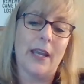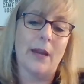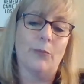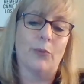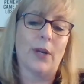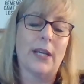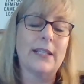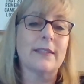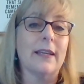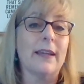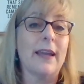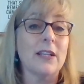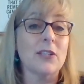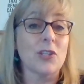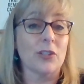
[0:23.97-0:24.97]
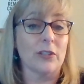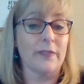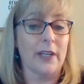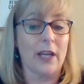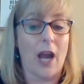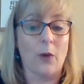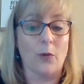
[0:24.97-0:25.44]
embracing and
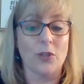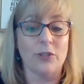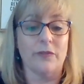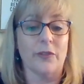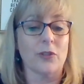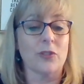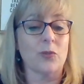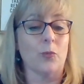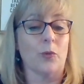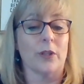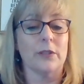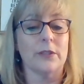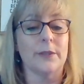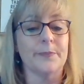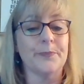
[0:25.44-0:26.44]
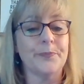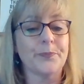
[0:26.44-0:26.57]
serving our diverse world.